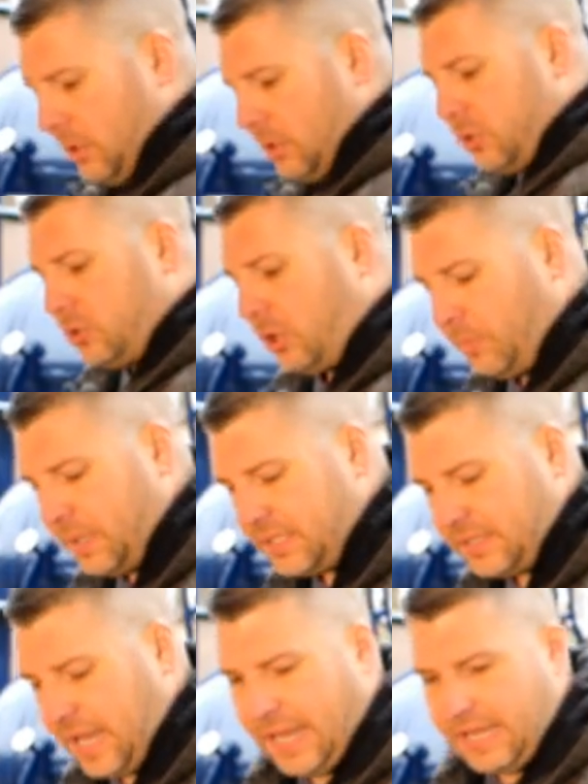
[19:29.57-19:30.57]
so
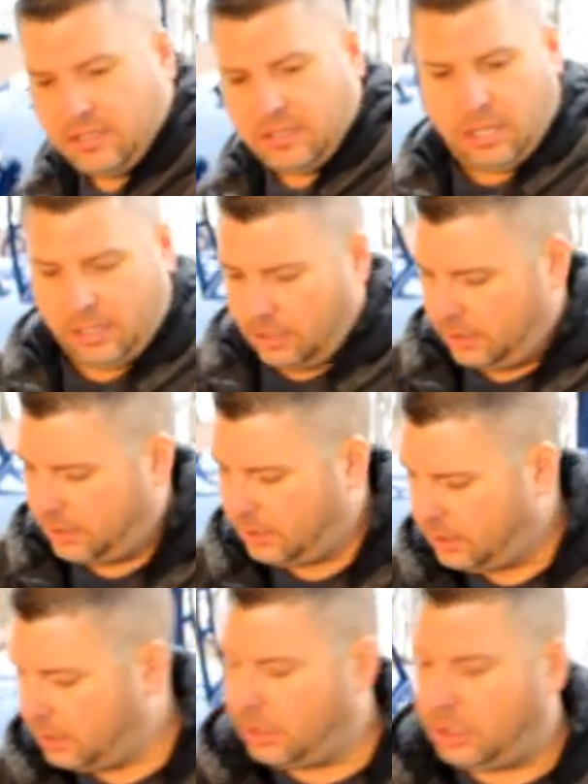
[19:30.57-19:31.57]
besides
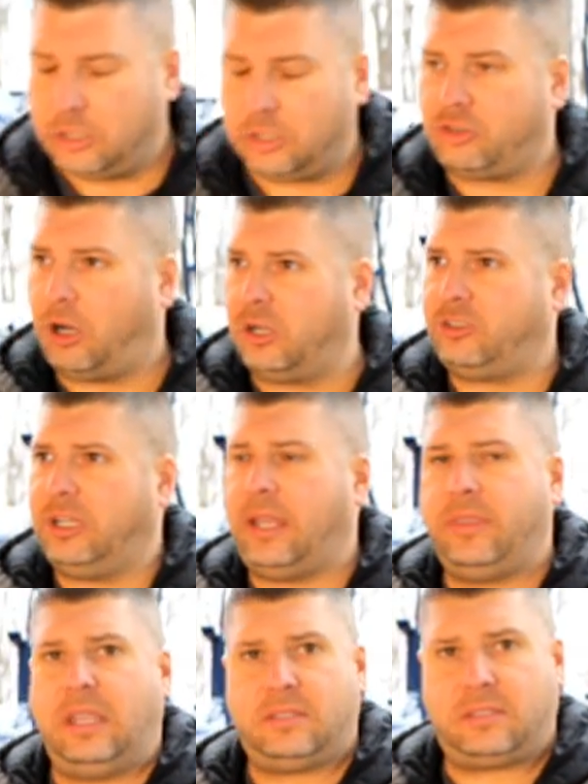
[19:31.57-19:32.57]
the charging
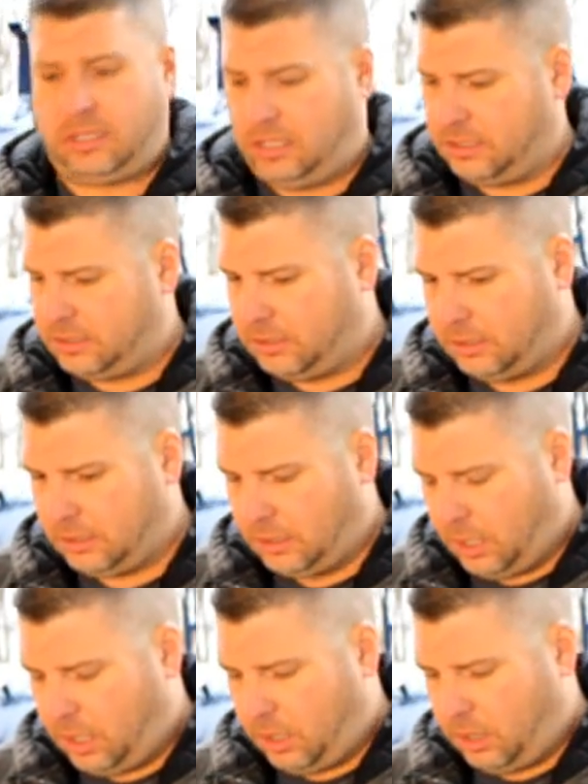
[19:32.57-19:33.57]
on these things,
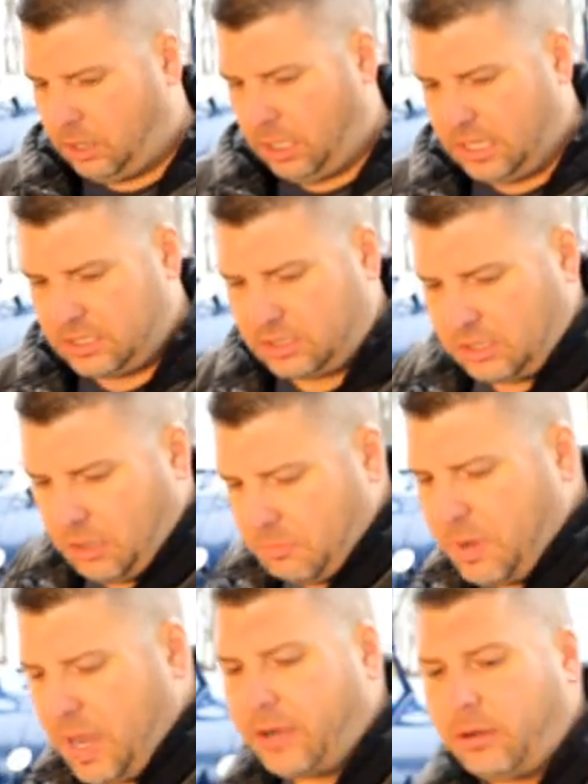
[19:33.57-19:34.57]
this
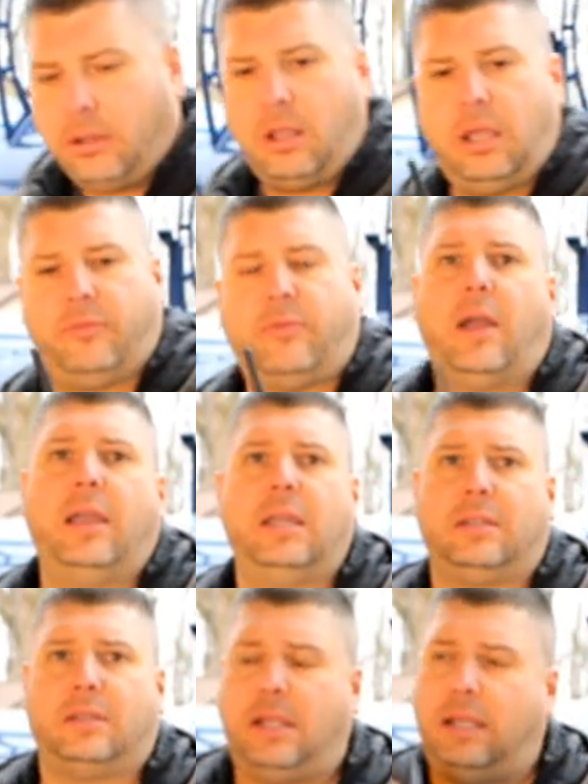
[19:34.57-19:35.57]
battery life
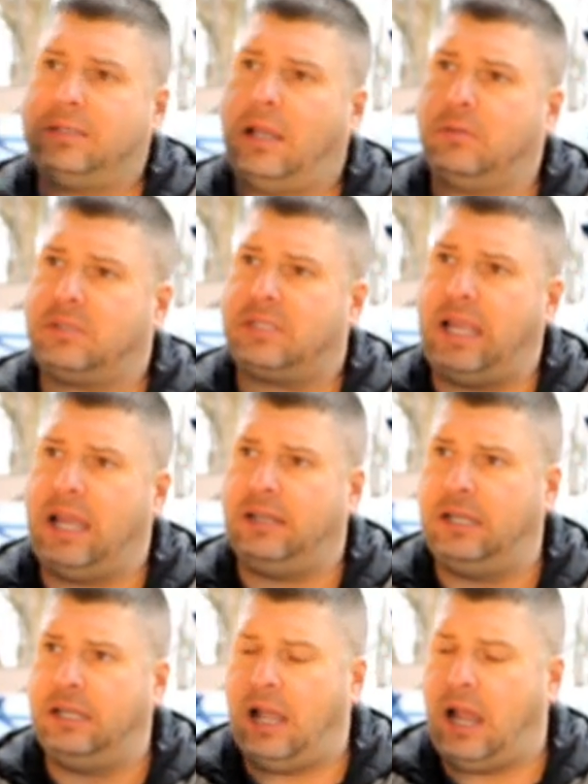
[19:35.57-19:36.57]
is
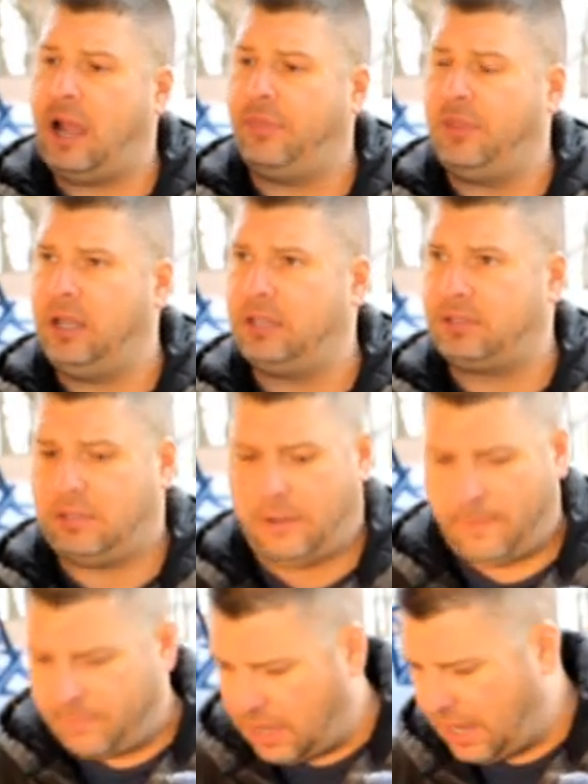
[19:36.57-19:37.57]
outstanding on this.
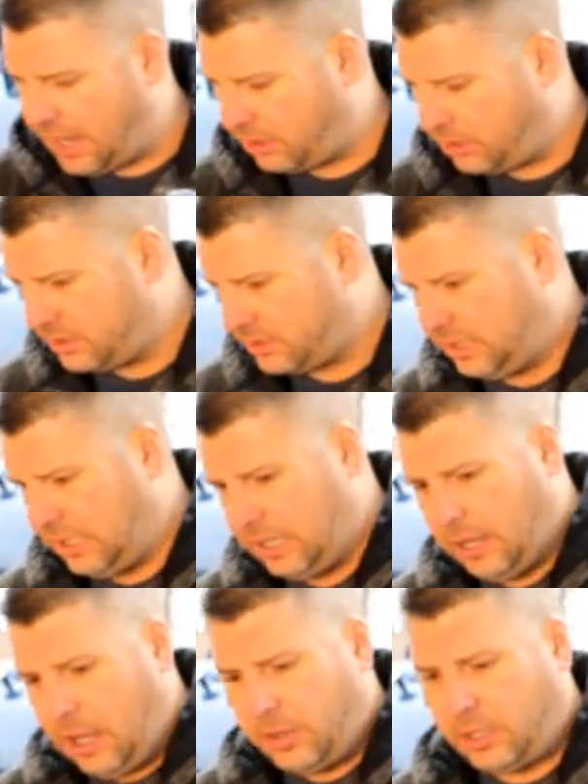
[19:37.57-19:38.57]
The
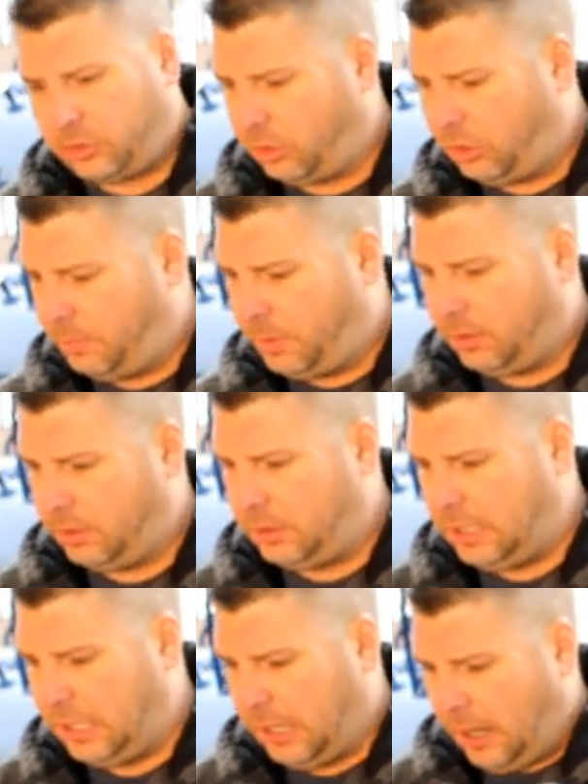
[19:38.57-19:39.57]
accuracy, the
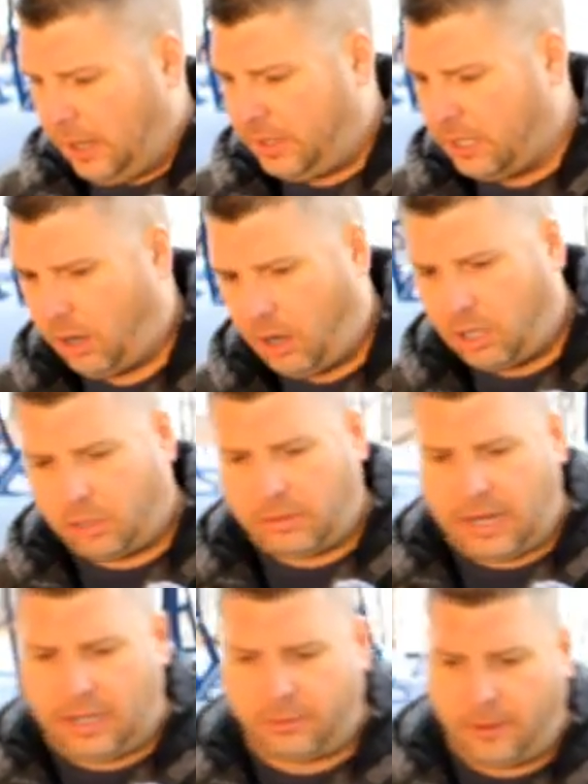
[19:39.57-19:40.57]
durability, the
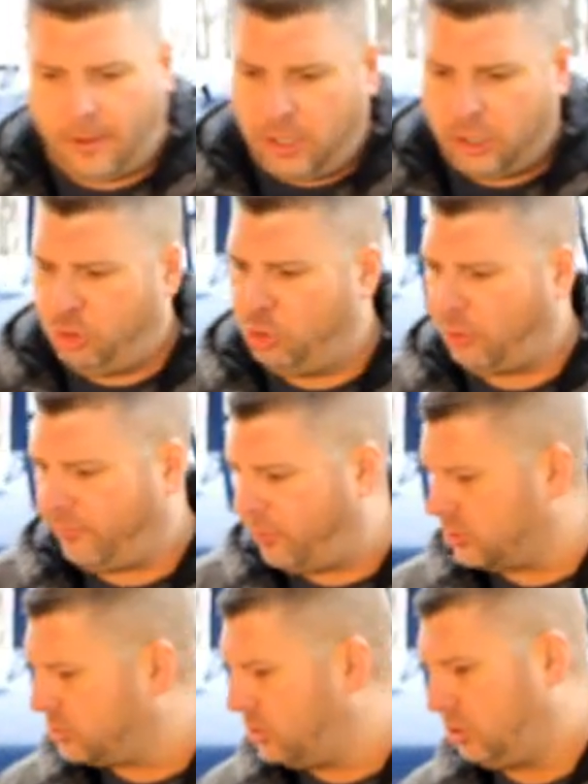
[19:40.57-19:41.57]
all-around
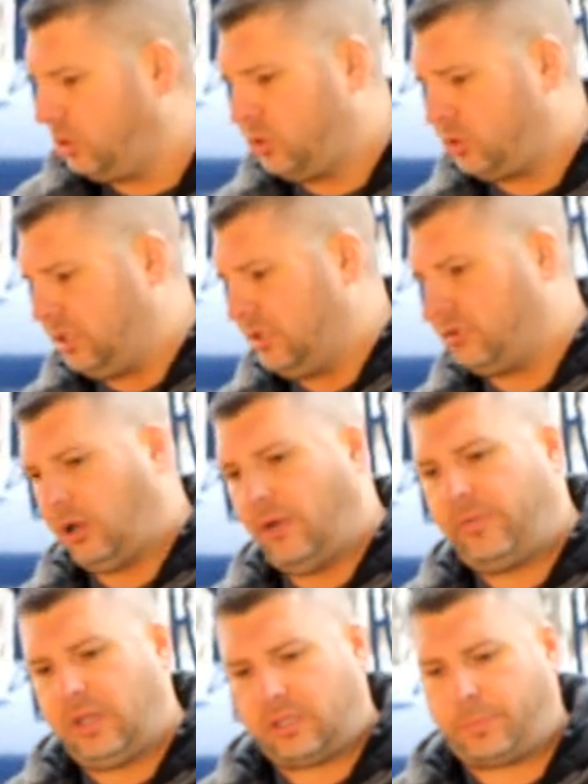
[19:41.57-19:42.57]
universal usage
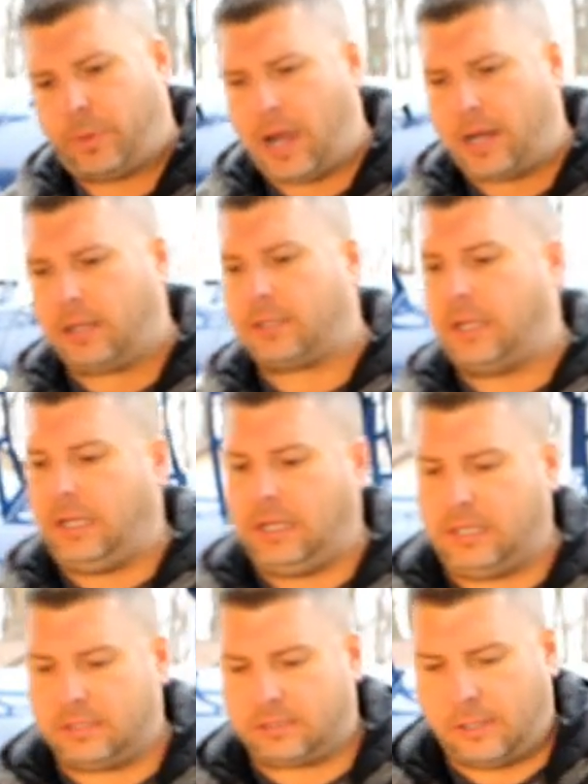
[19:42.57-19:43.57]
of this product
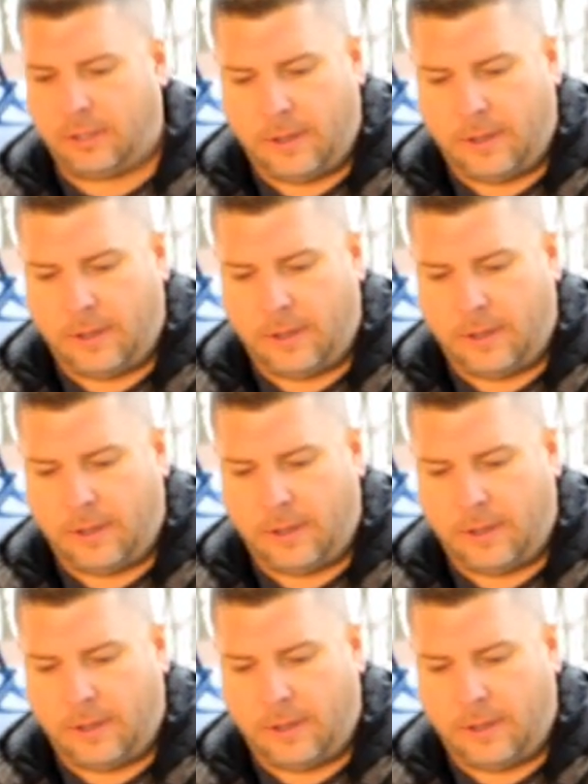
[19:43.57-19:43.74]
is